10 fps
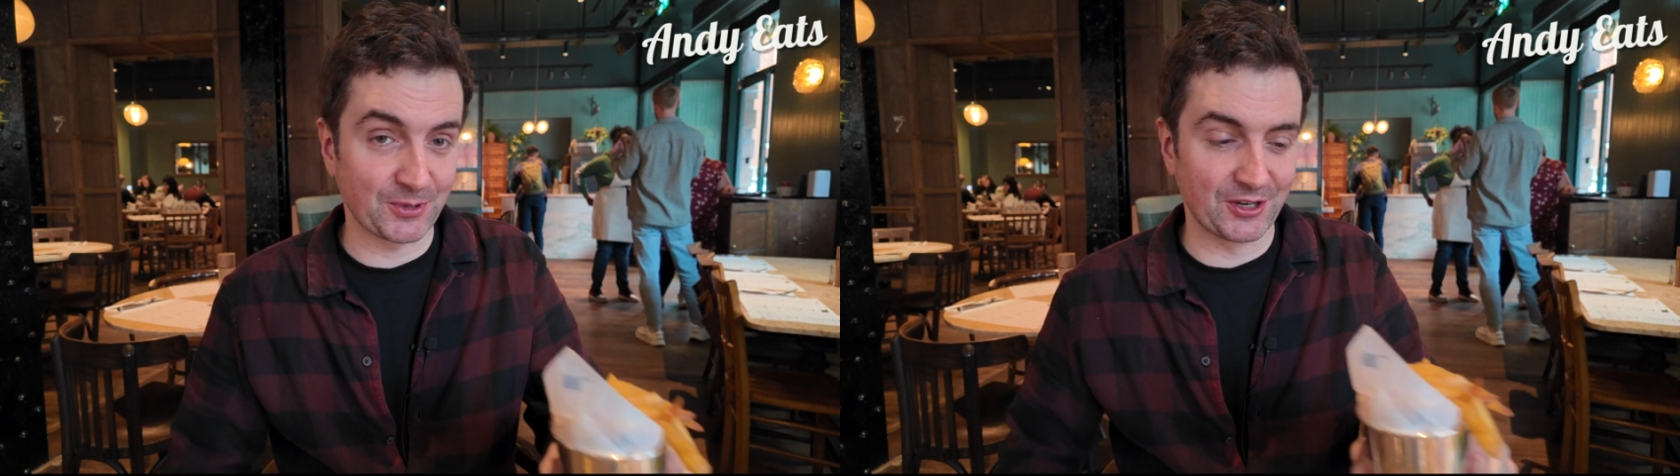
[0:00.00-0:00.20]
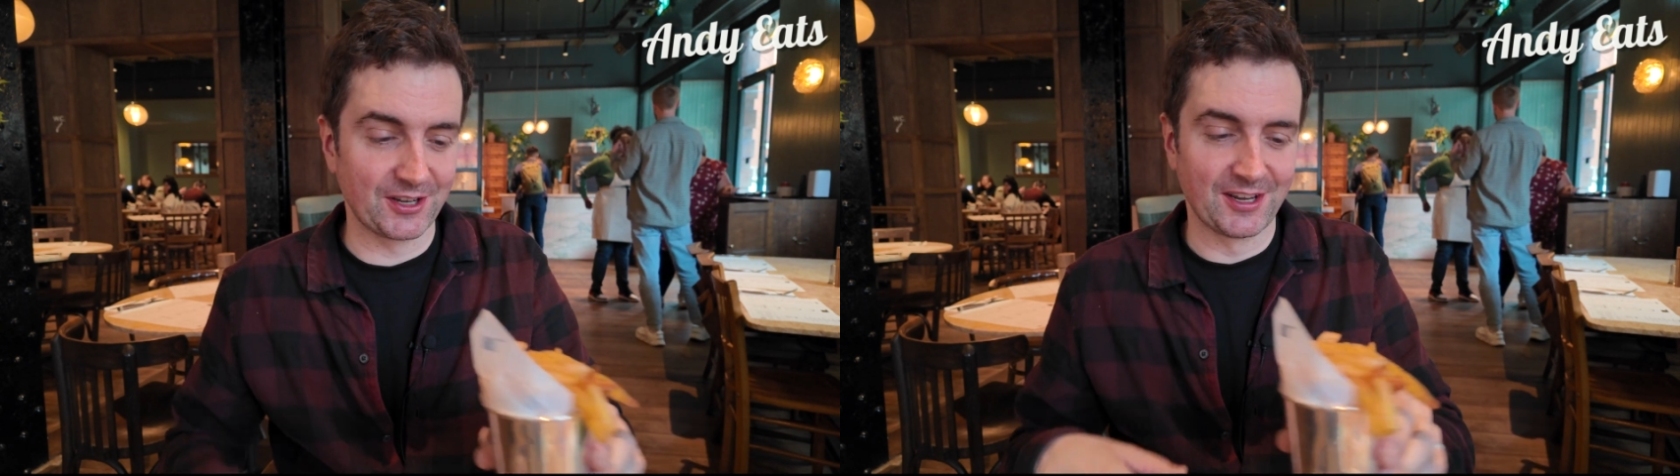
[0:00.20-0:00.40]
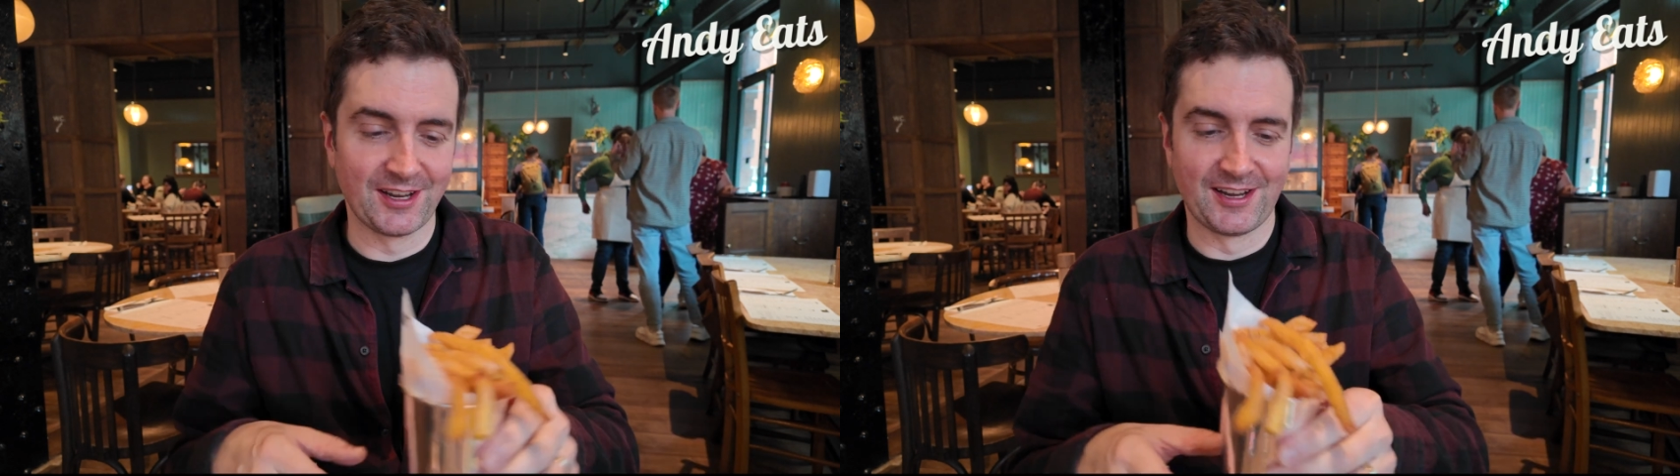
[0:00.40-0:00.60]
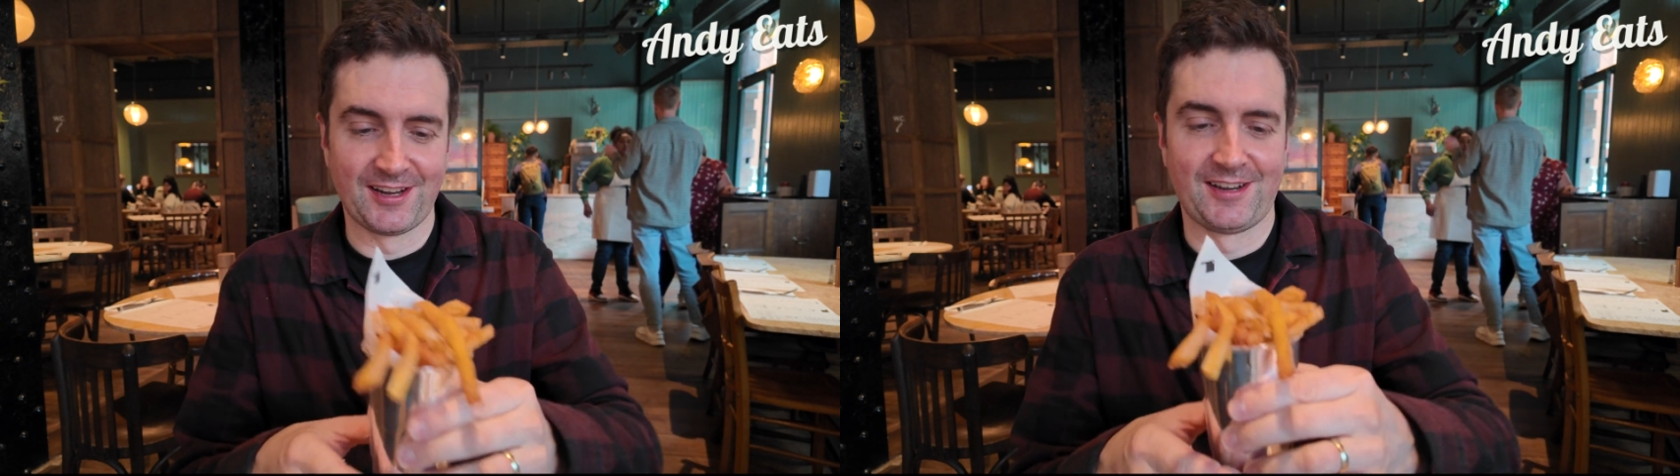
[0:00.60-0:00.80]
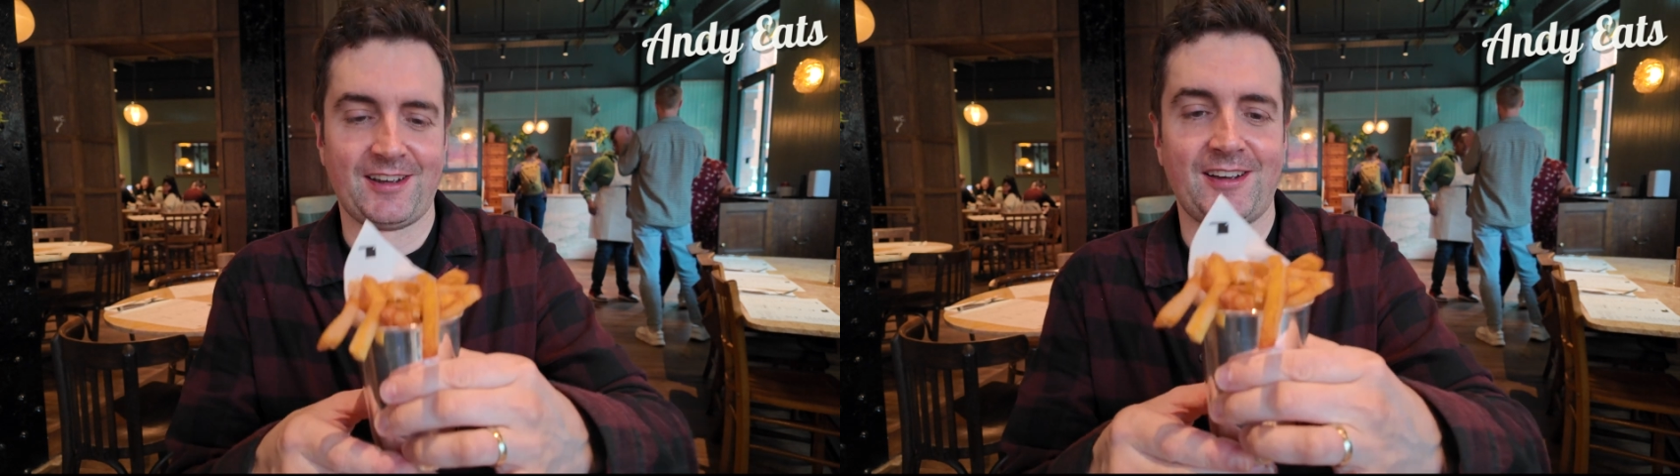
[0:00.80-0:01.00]
but
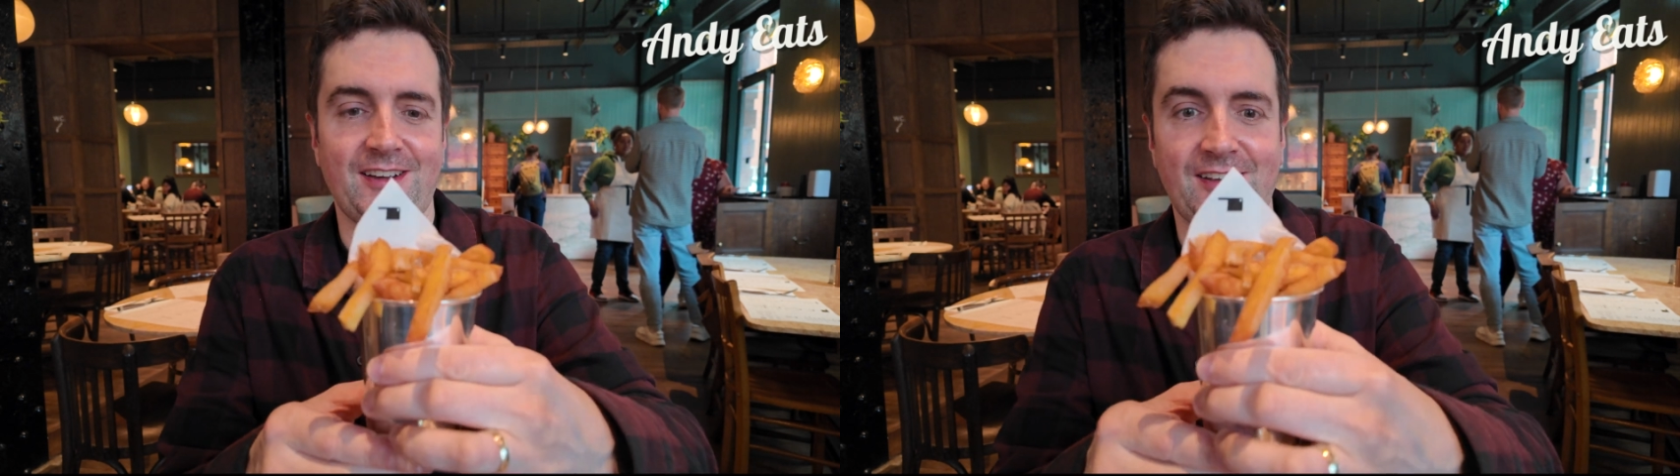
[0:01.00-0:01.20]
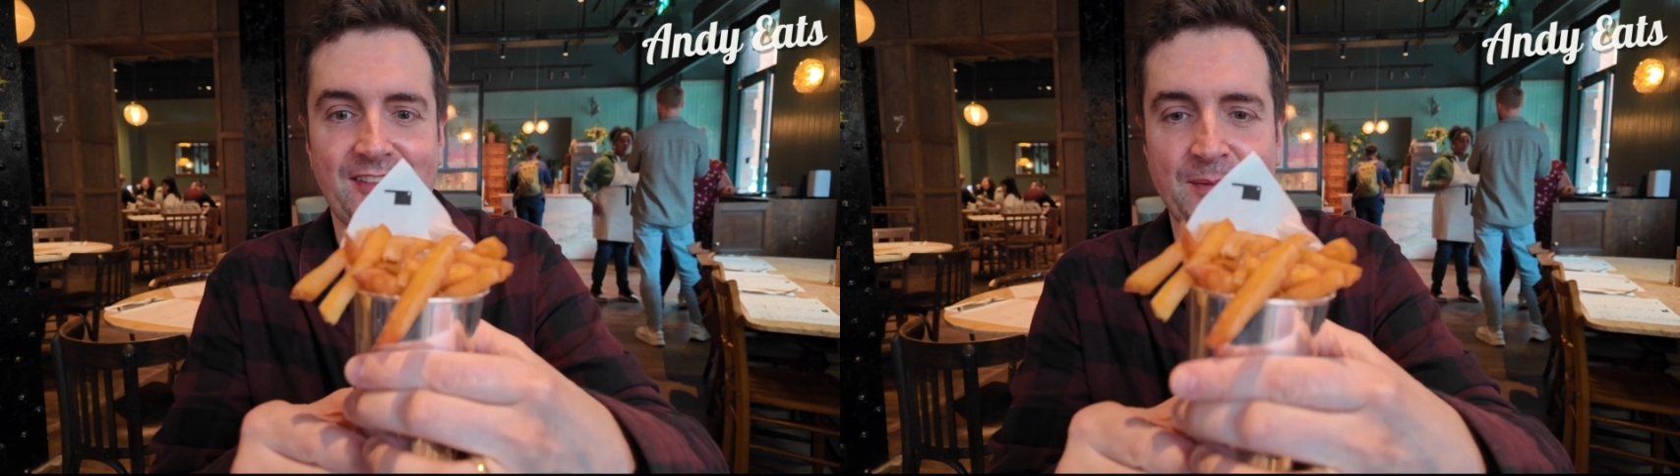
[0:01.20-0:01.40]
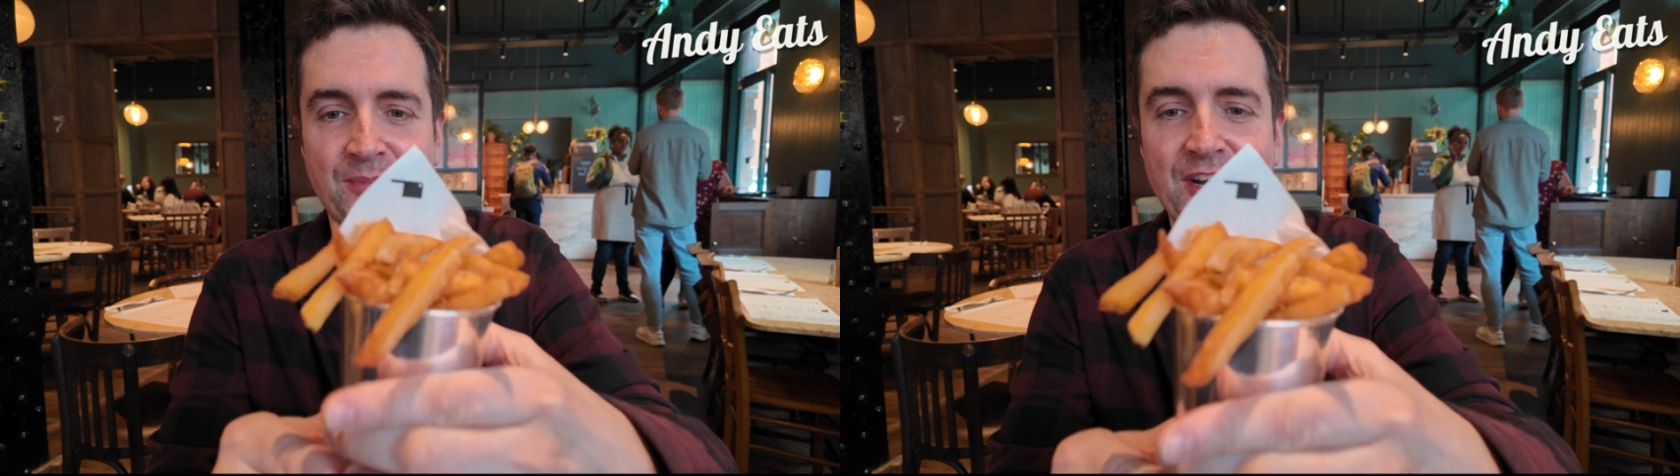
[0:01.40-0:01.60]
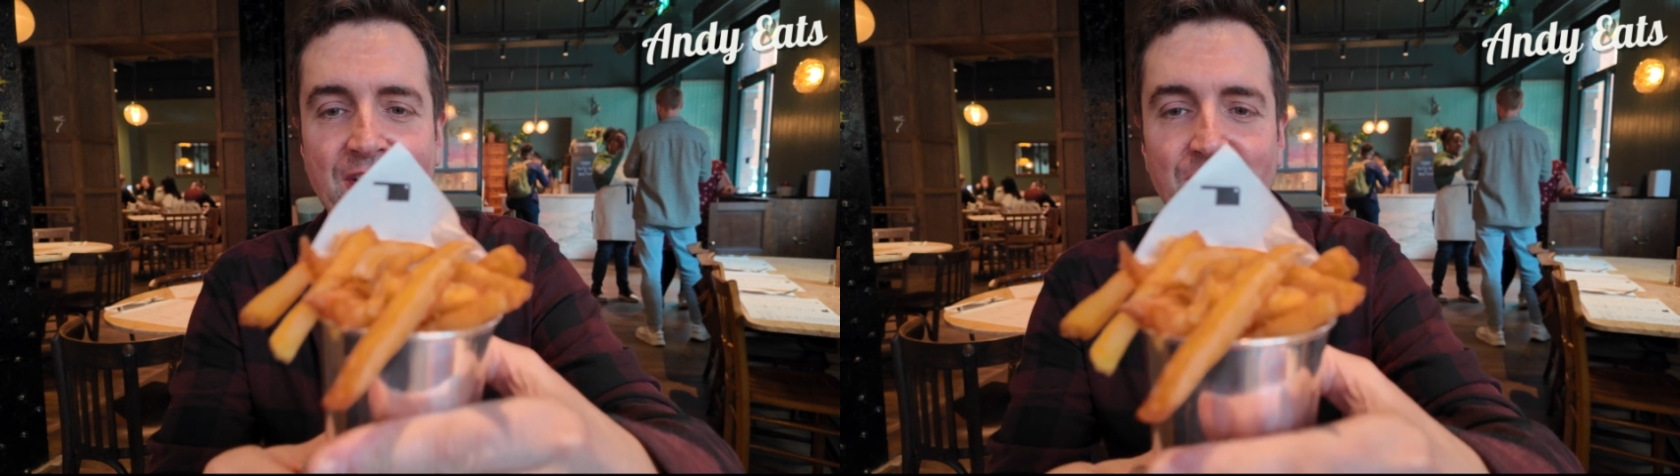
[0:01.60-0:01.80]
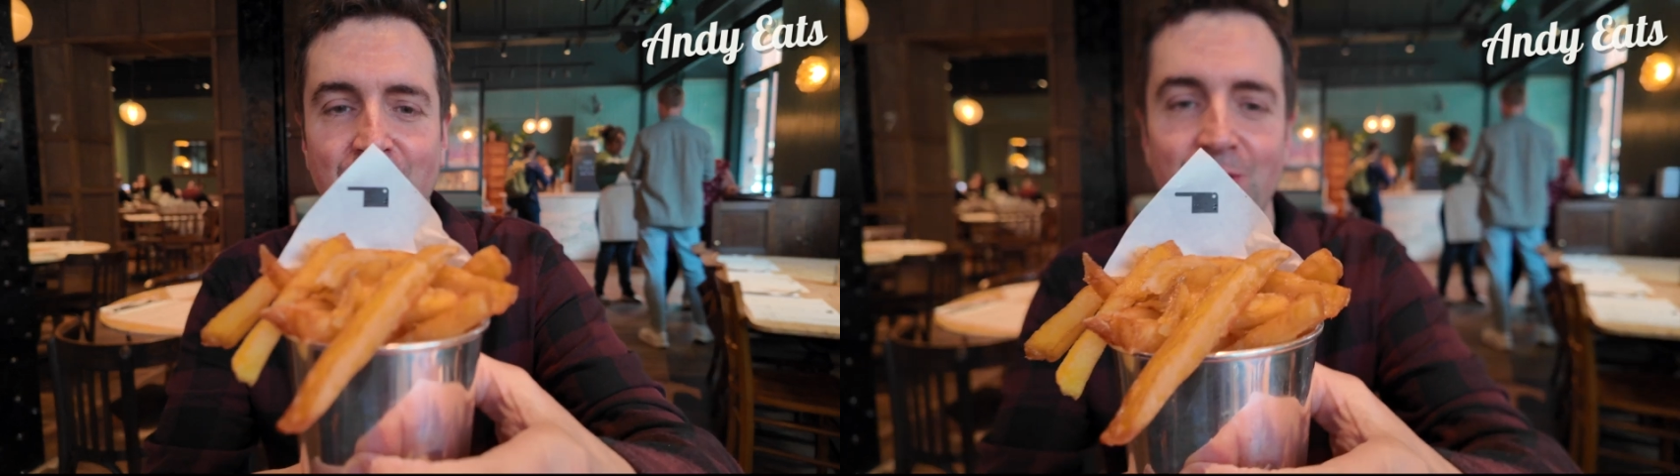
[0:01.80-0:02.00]
they're pretty
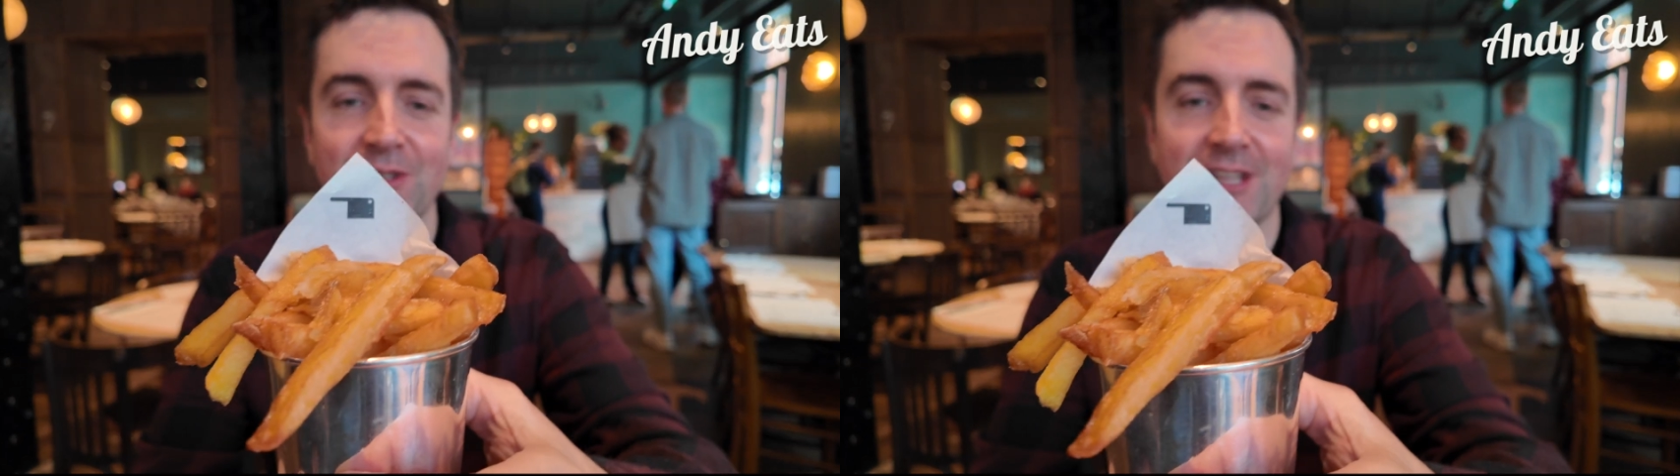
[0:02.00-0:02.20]
cool.